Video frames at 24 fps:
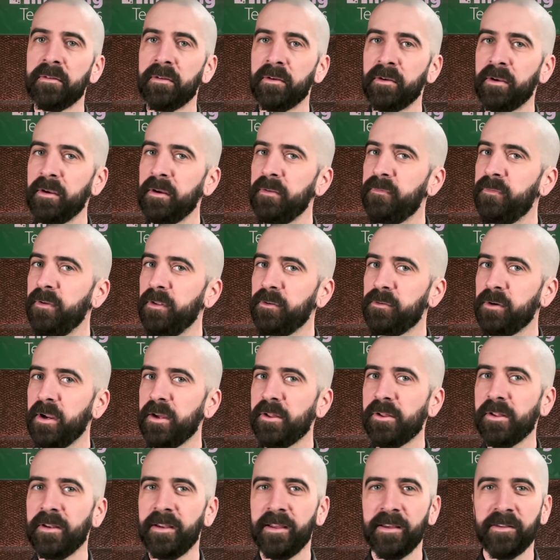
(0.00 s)
so good
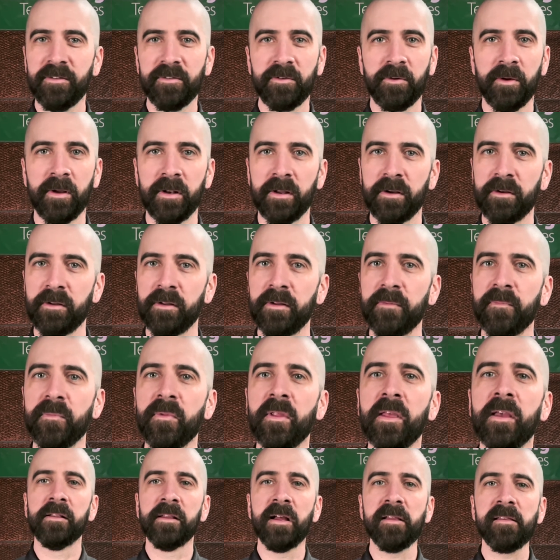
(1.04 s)
filtration is critical.
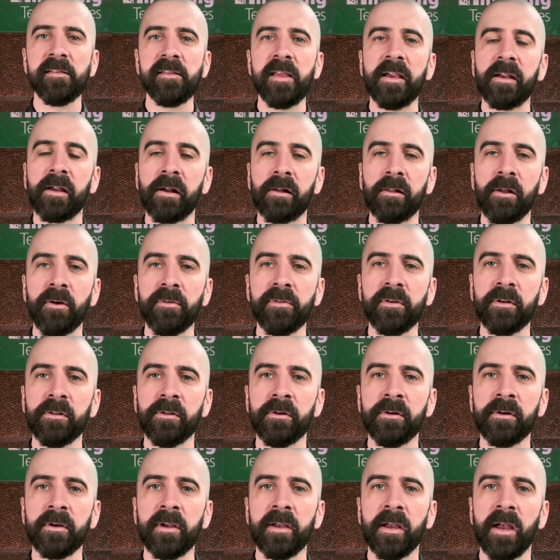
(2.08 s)
Let's take a closer
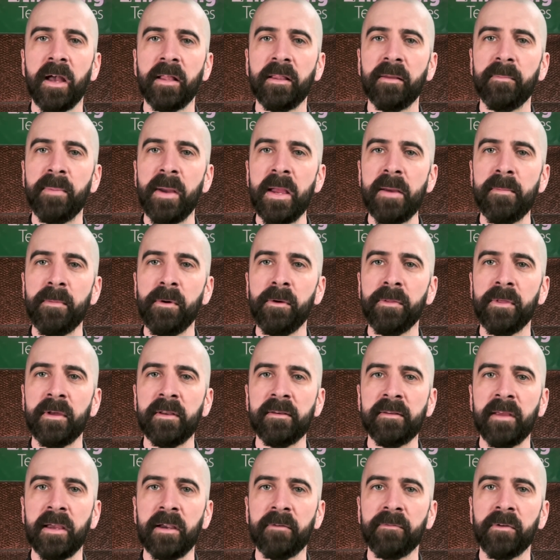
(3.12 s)
look at the paint booth
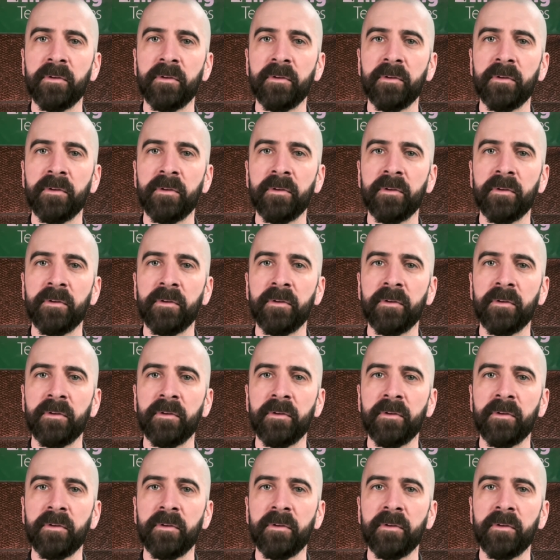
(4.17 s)
intake